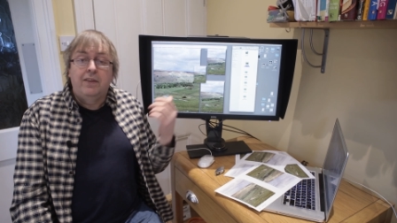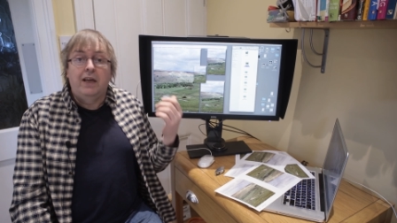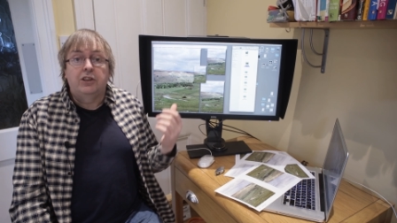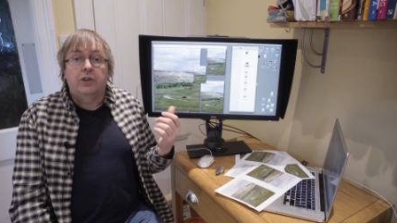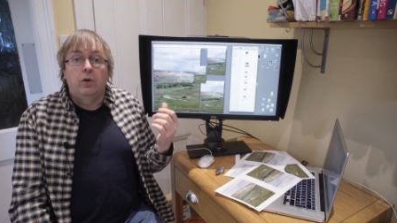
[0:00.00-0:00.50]

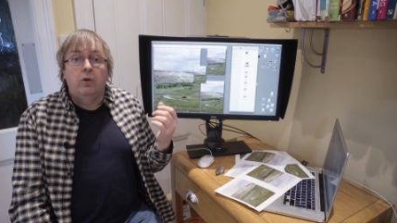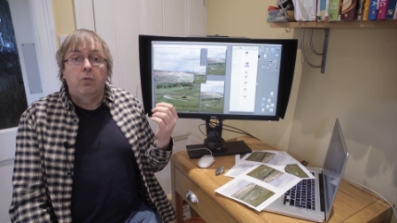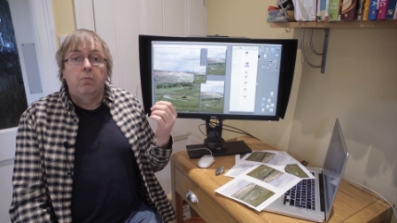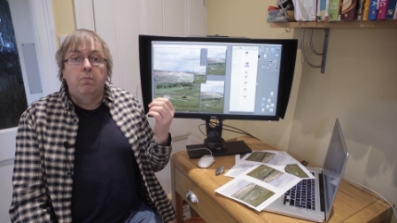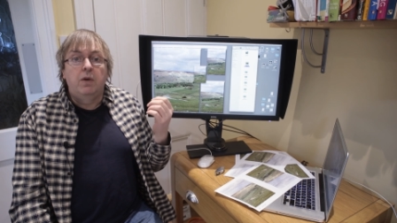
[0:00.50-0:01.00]
That's
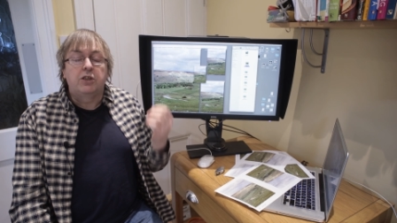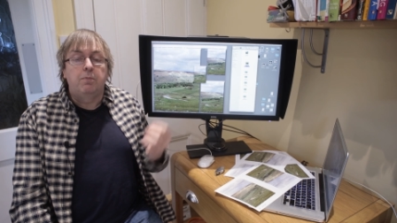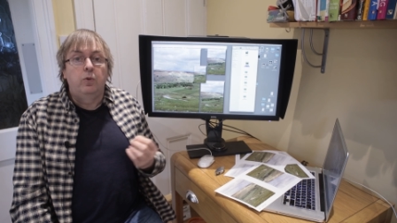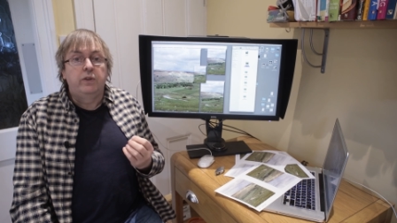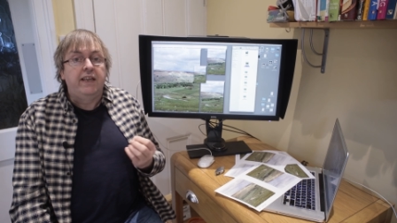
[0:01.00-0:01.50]
got
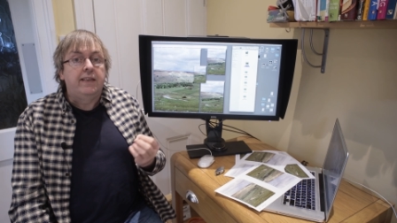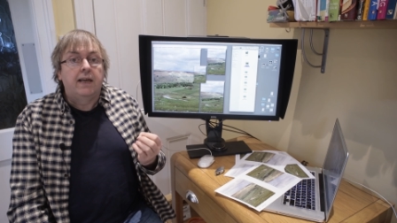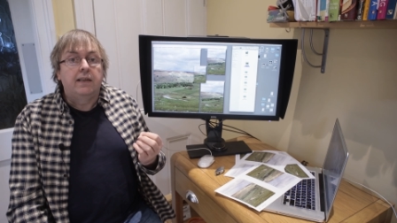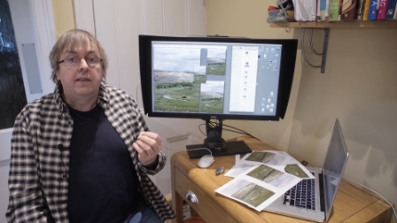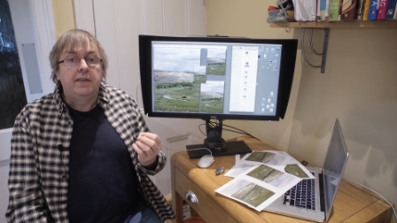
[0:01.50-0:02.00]
much more
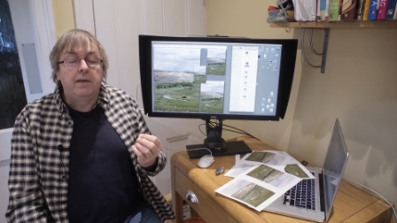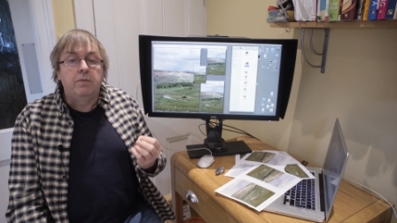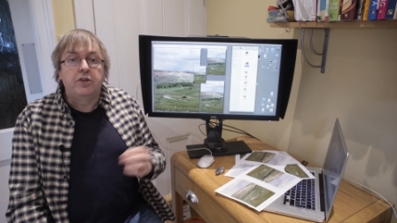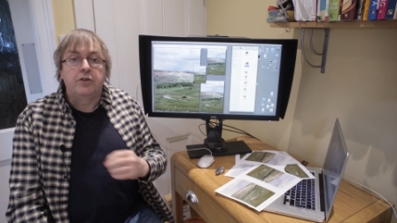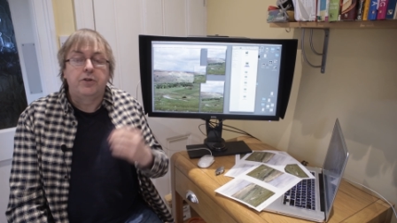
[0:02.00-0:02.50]
detail in the
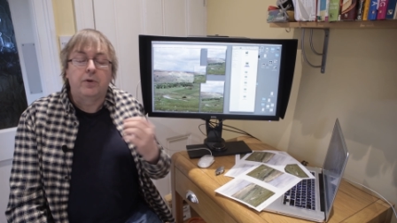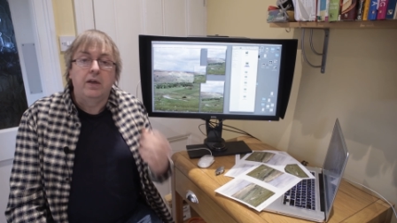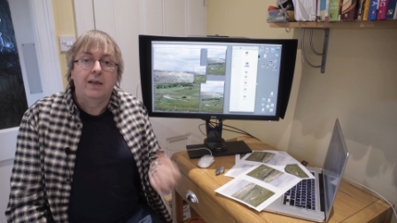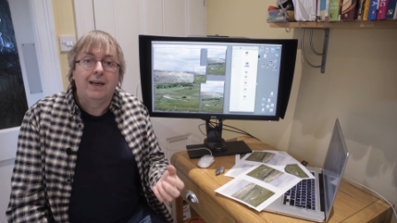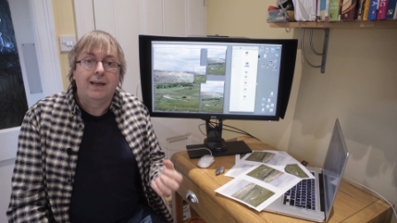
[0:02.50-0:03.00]
images. You
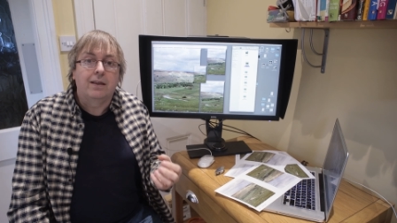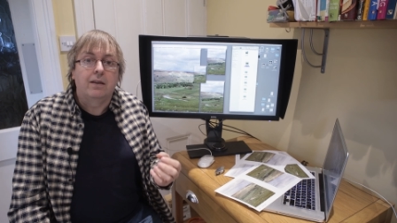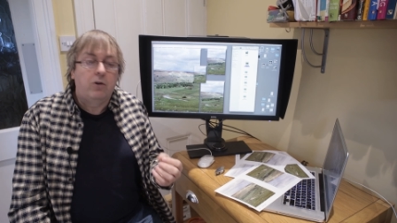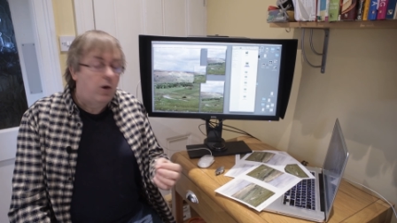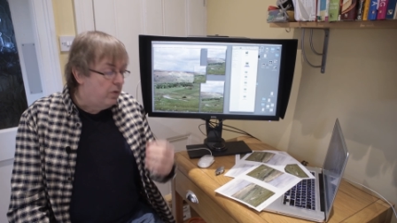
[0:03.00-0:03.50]
can click
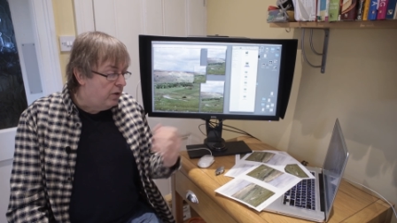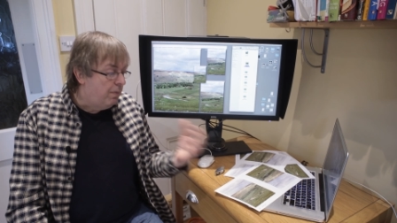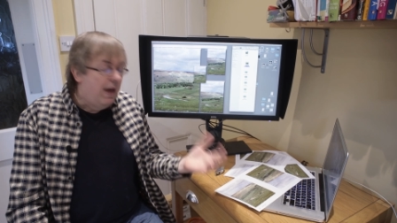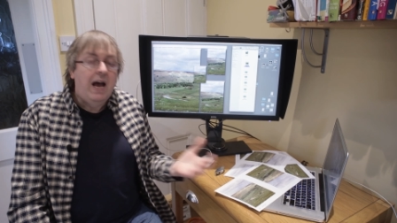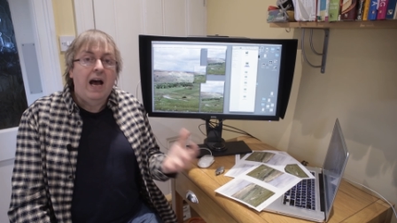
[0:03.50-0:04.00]
on
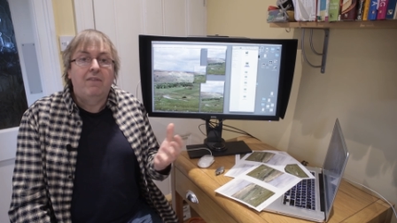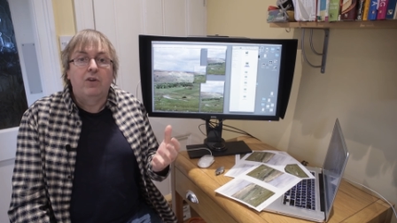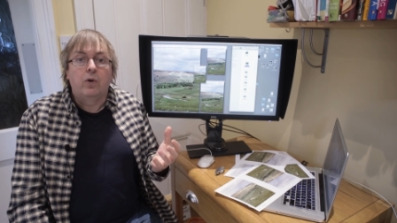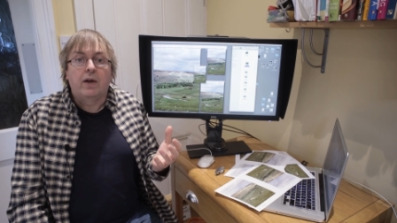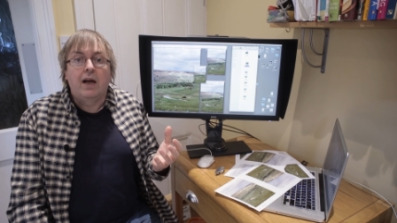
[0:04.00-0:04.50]
them, have
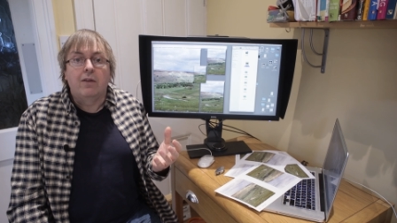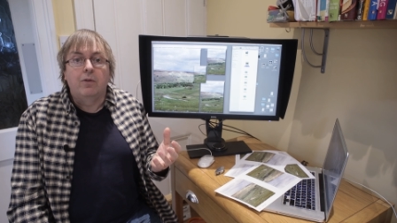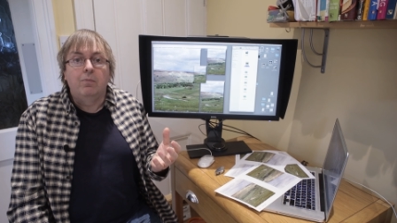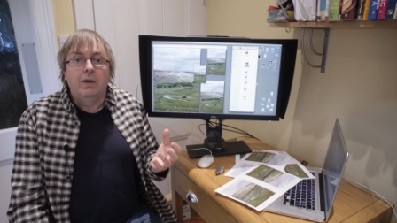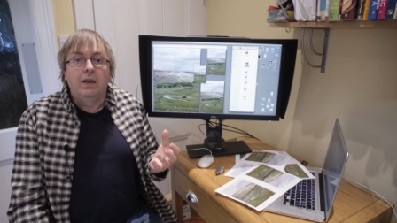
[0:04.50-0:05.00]
a look at
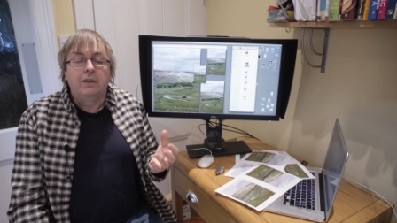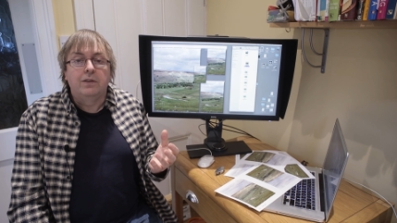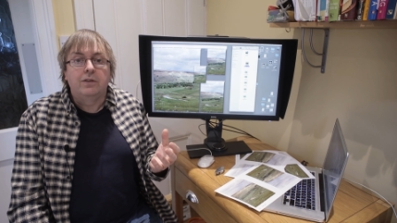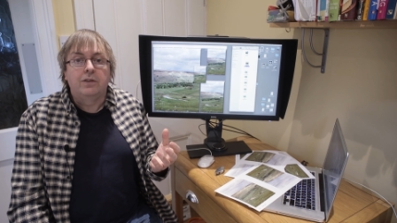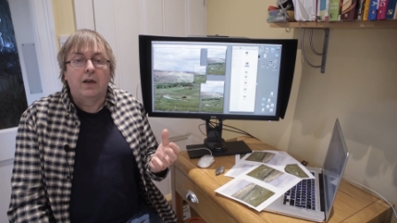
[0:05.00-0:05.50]
them
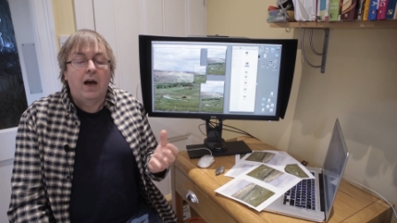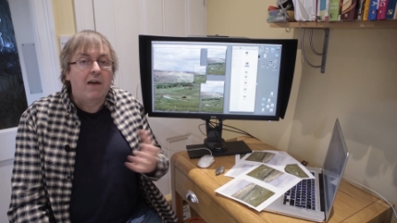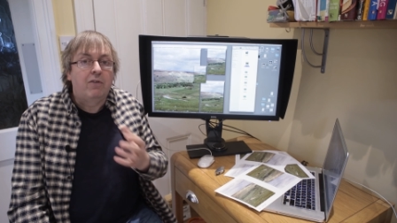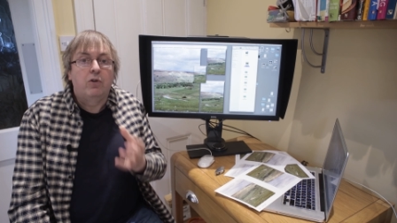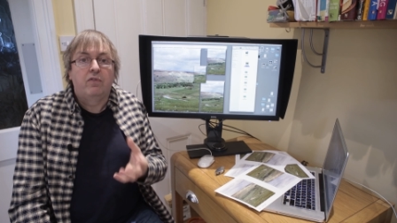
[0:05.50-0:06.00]
and uh,
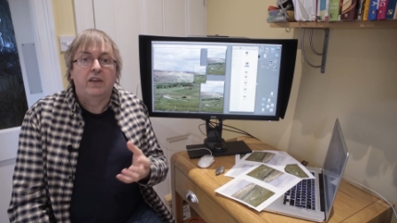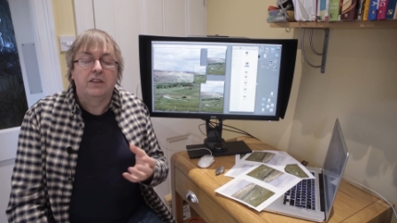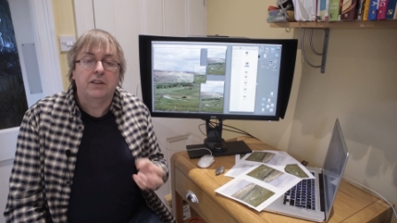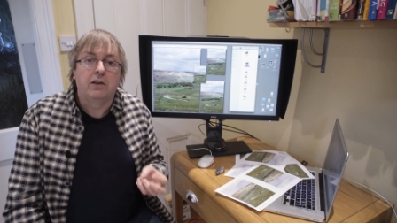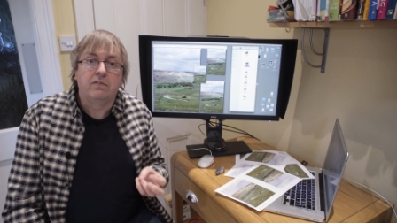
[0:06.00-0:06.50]
have a look for
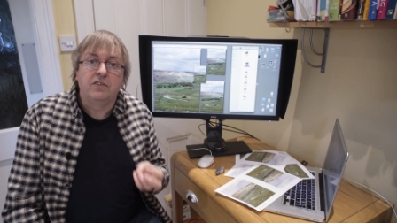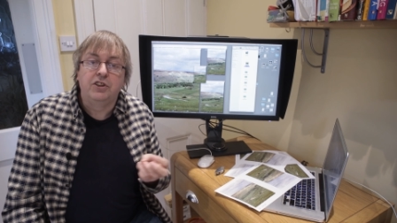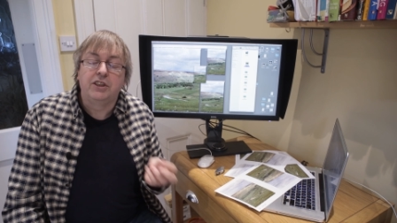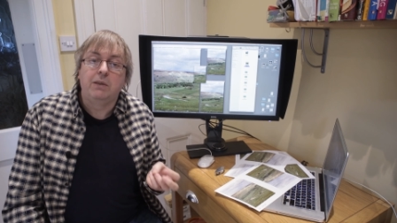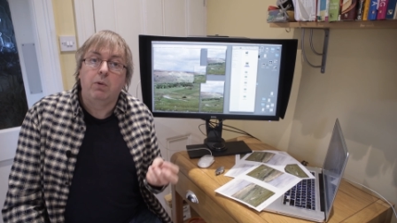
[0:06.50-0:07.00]
yourself
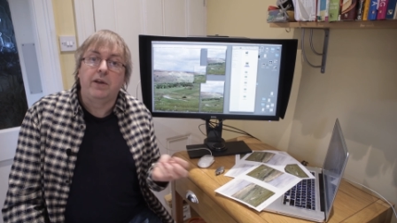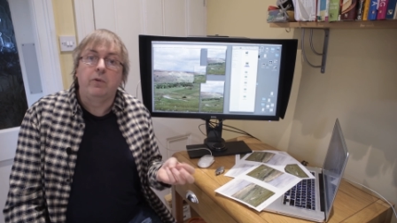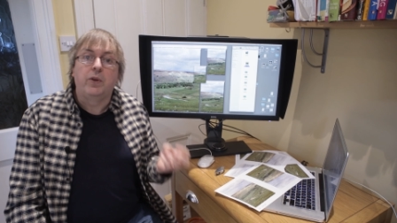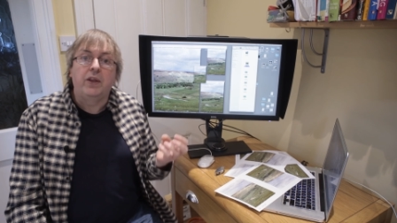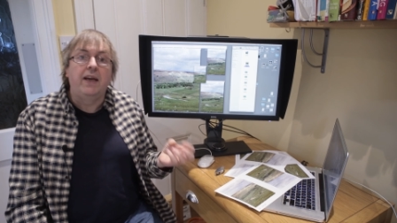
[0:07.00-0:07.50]
and see what
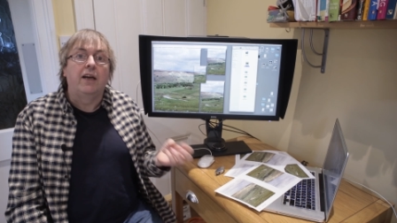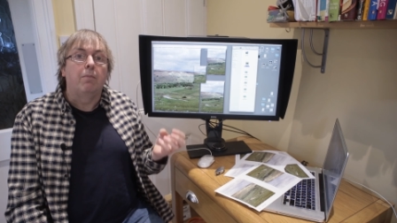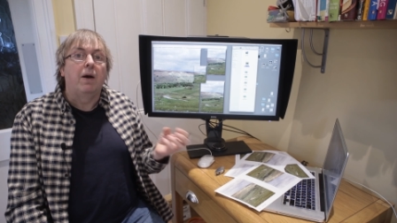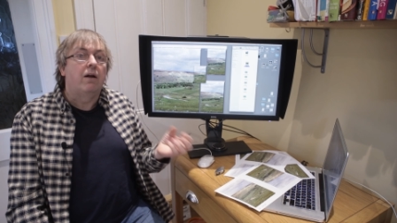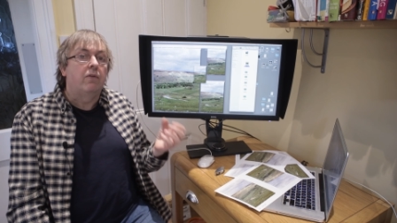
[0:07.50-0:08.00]
you think
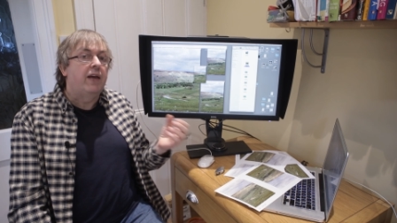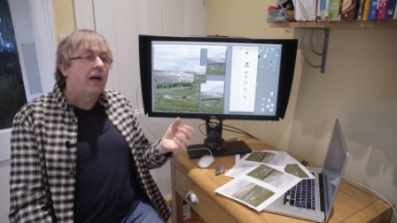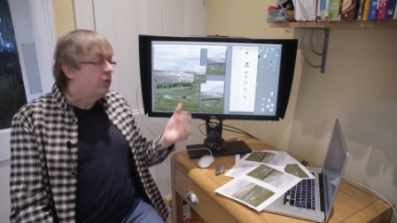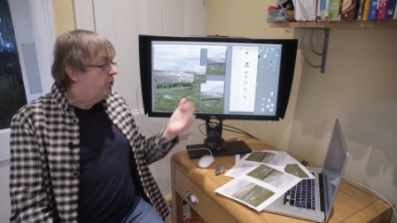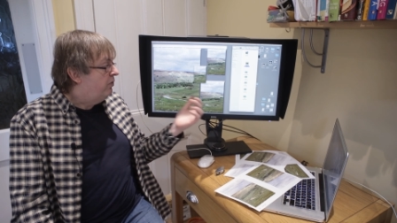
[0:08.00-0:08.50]
about the
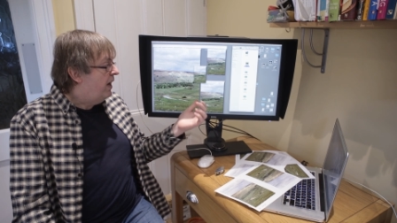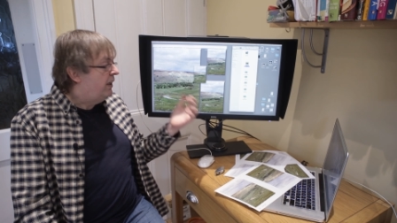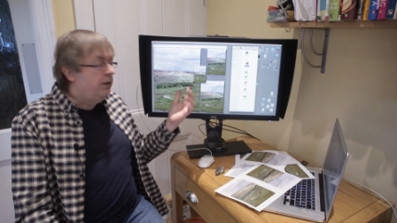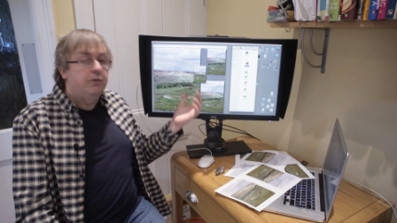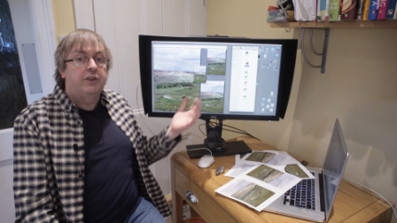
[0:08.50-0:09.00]
actual
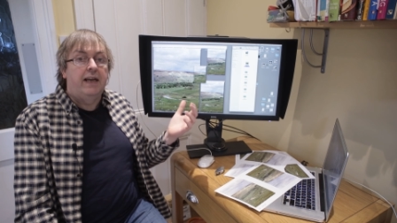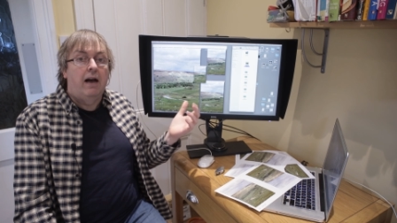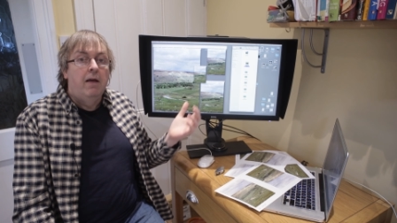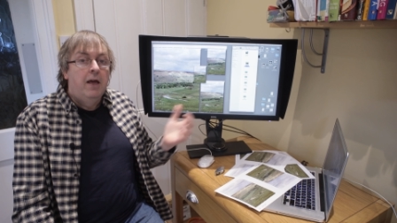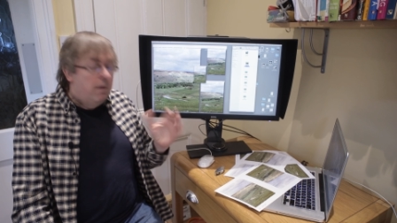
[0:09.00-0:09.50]
values here.